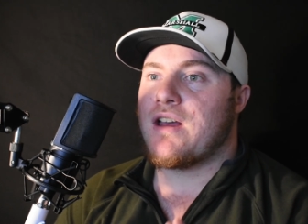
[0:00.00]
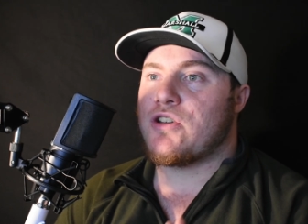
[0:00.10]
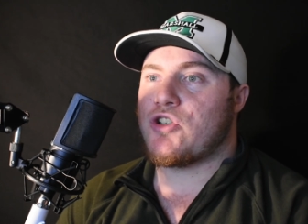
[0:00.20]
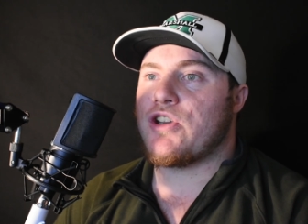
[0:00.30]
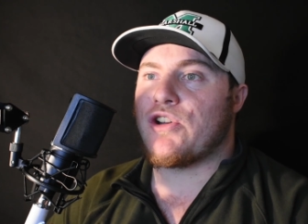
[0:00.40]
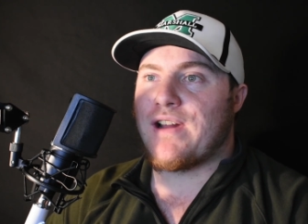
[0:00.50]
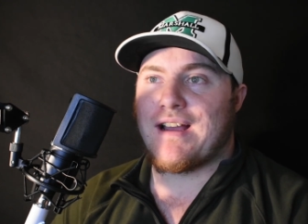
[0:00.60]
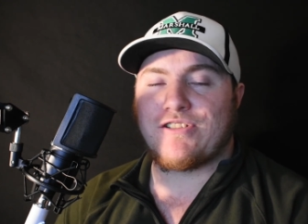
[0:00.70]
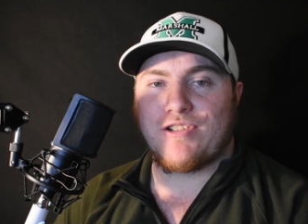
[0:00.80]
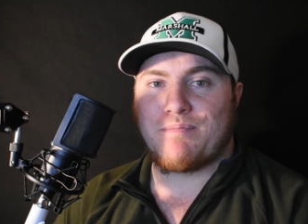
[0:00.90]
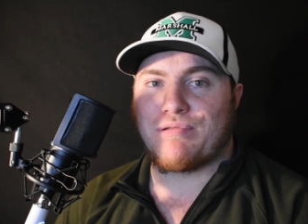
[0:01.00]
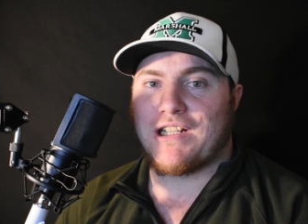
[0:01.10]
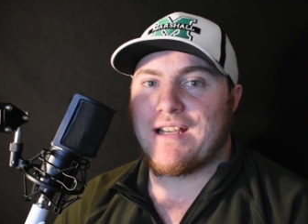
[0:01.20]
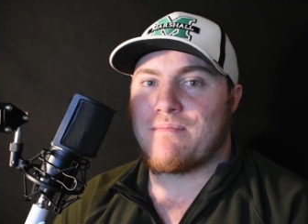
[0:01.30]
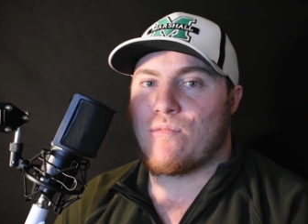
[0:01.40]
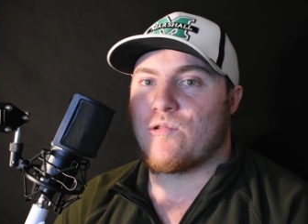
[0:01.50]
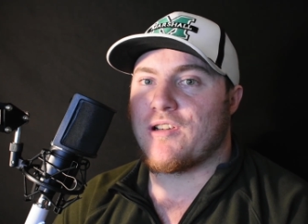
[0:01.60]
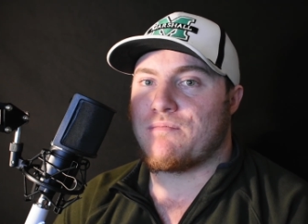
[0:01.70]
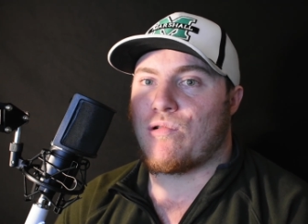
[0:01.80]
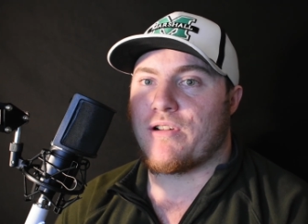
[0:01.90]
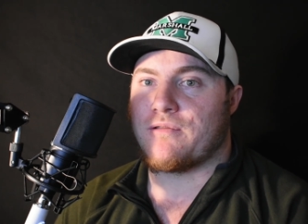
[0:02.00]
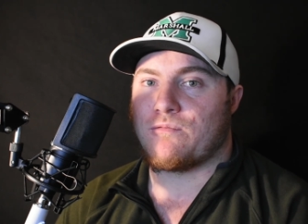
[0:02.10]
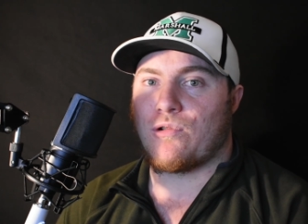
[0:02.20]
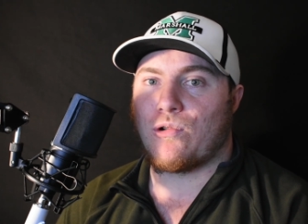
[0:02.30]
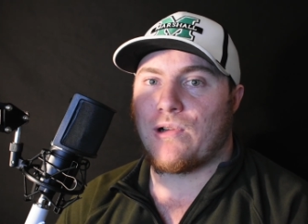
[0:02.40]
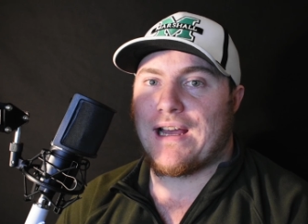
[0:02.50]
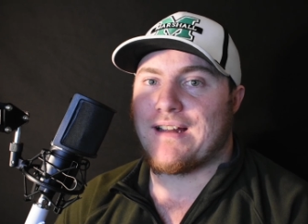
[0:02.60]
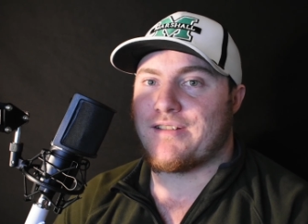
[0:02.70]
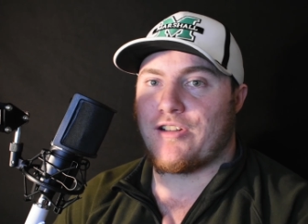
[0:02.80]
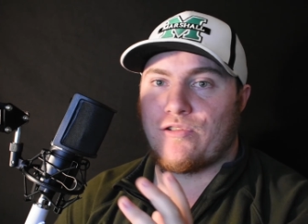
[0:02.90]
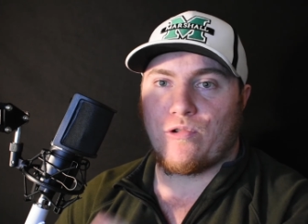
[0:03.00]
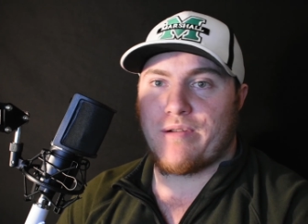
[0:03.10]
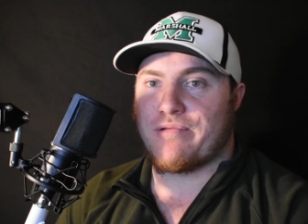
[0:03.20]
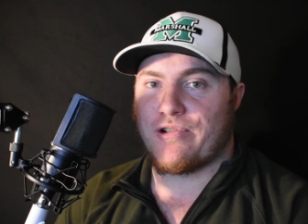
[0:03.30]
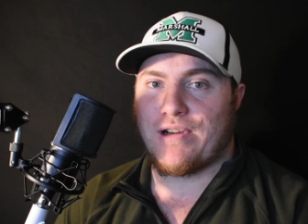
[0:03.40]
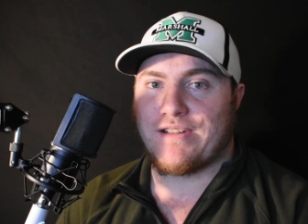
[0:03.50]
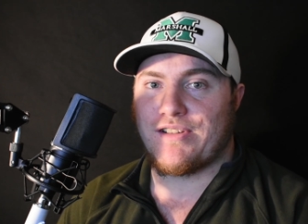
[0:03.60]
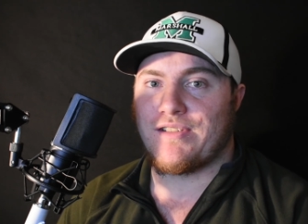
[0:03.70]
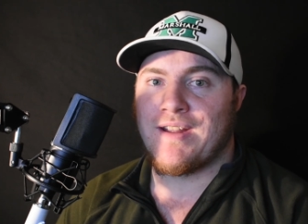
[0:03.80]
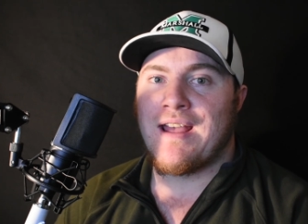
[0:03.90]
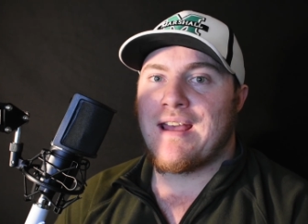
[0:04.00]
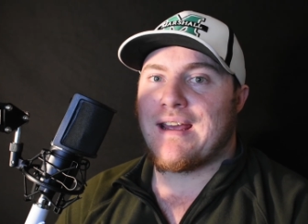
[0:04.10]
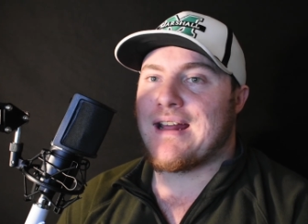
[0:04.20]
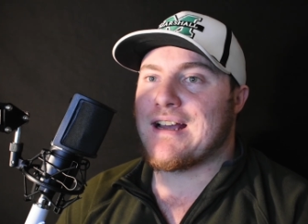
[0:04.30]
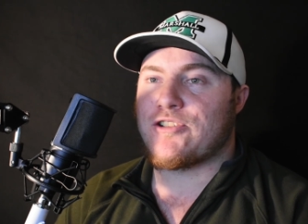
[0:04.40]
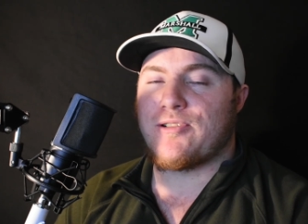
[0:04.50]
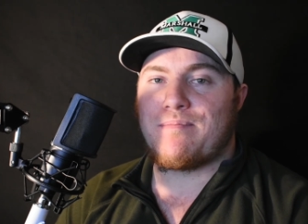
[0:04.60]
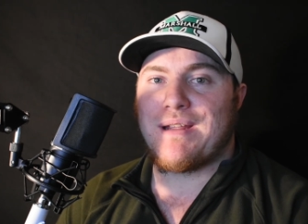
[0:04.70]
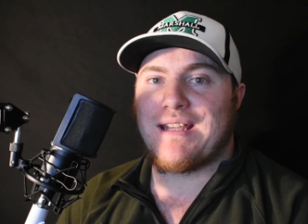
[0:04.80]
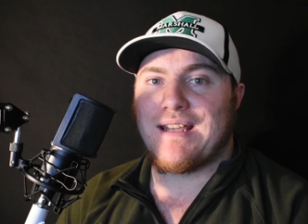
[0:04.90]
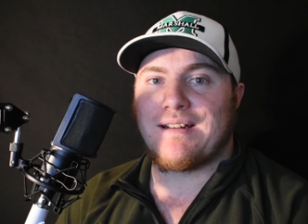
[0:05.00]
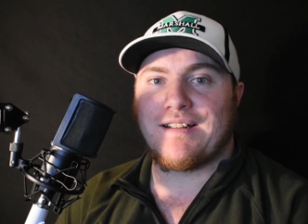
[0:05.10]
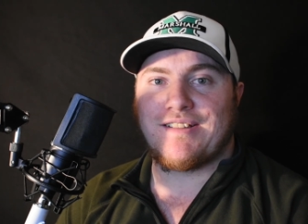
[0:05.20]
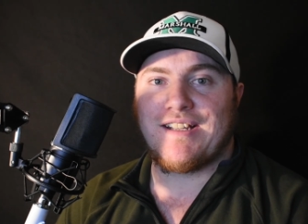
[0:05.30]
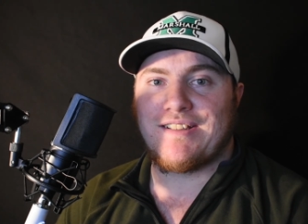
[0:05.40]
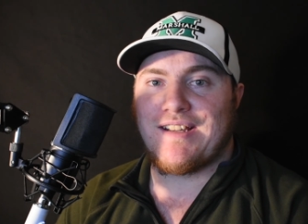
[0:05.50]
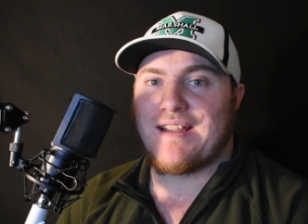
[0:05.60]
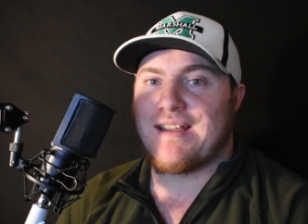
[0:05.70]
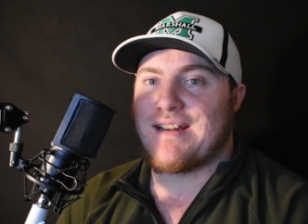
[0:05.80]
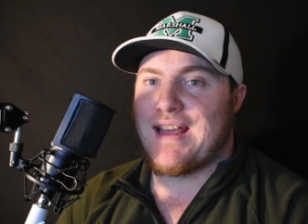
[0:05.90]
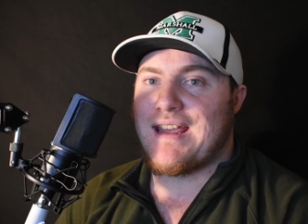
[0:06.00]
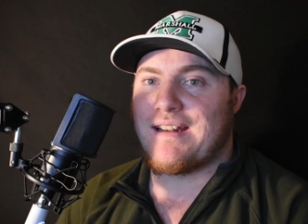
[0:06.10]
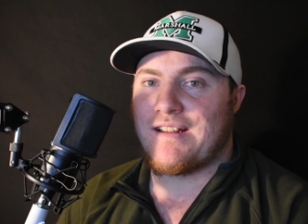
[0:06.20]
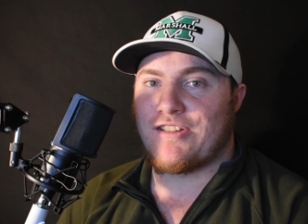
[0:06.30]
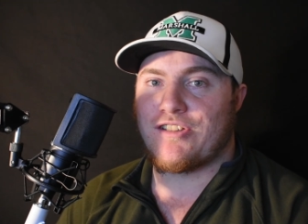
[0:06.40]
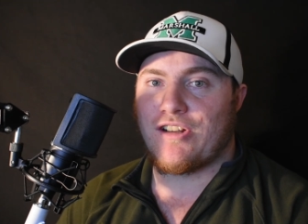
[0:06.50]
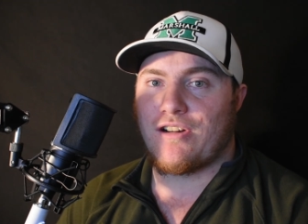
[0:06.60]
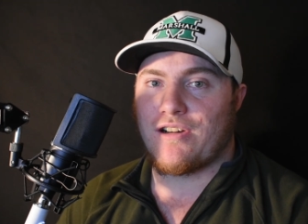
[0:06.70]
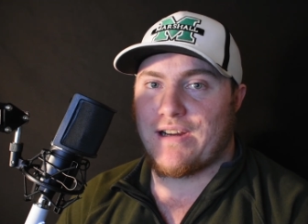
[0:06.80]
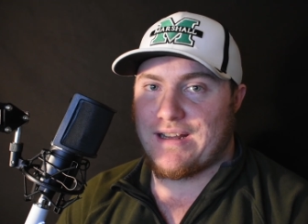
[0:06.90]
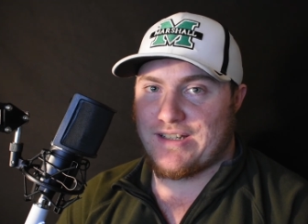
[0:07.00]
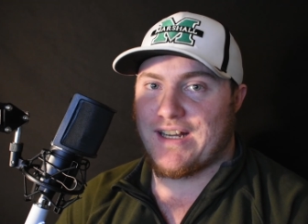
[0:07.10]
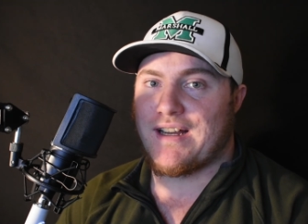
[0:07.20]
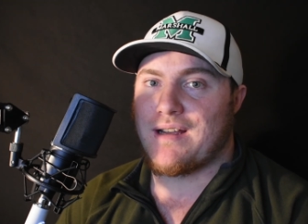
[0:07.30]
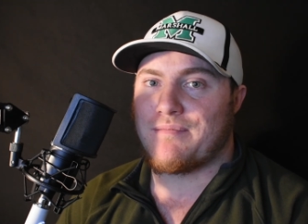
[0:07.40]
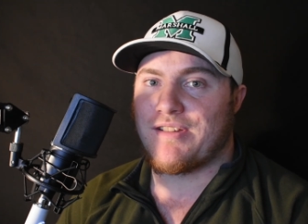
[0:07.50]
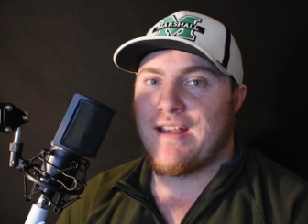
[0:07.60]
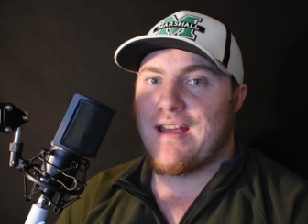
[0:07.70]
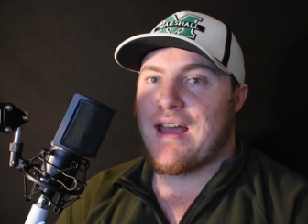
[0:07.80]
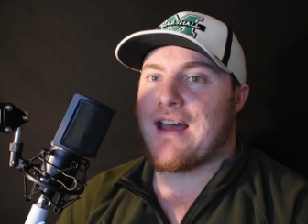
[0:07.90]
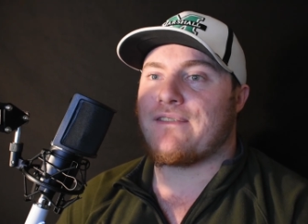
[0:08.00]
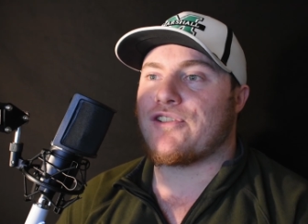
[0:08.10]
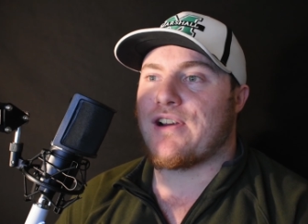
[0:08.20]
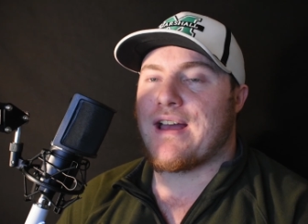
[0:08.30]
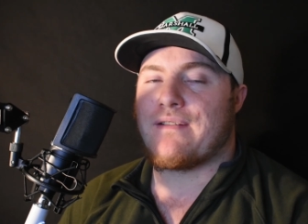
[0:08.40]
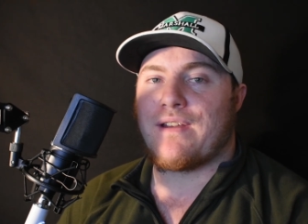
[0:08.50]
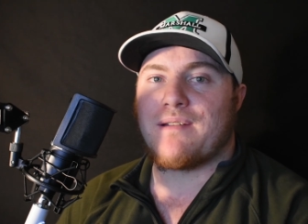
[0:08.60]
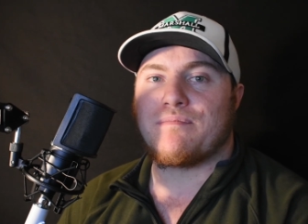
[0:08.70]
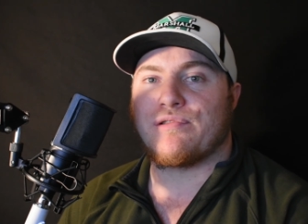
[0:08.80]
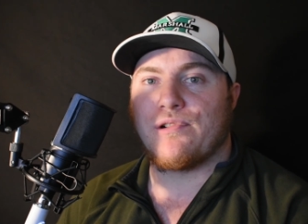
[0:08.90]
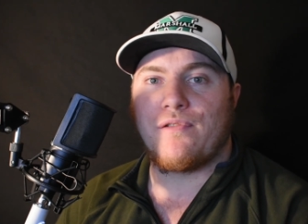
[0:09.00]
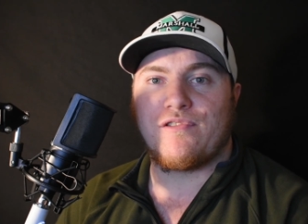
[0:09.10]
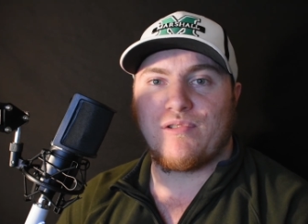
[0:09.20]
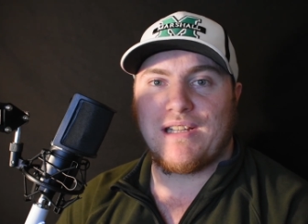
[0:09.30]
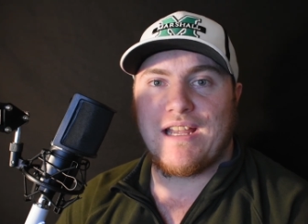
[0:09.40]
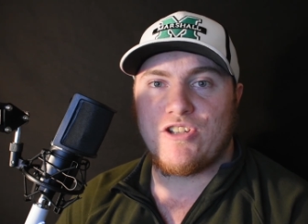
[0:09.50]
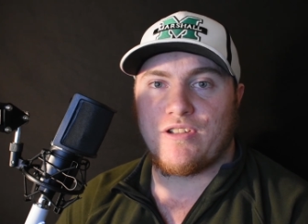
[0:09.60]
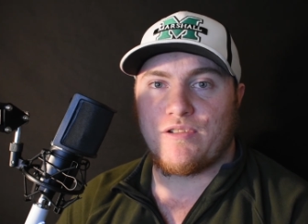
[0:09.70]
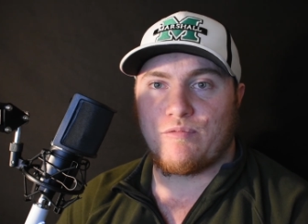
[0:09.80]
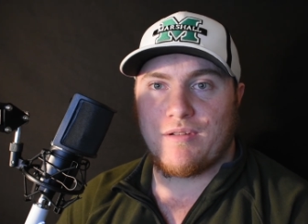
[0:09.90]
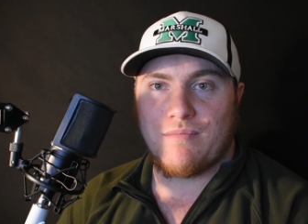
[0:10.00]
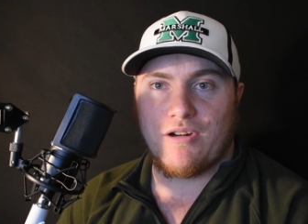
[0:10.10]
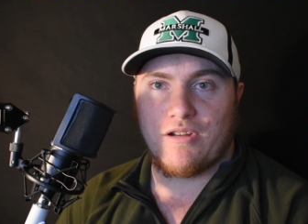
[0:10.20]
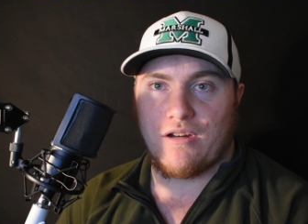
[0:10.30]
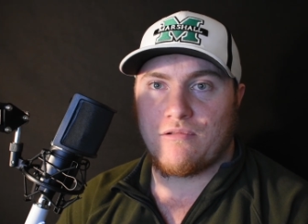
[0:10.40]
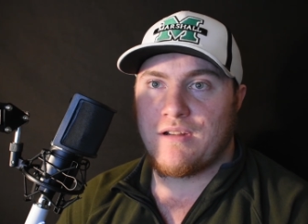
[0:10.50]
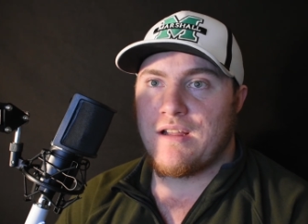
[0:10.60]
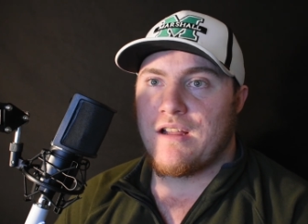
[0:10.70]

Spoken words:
she could actually play a more important role as the story progresses and actually begin assisting and aiding Star at times after having improved relations with Marco.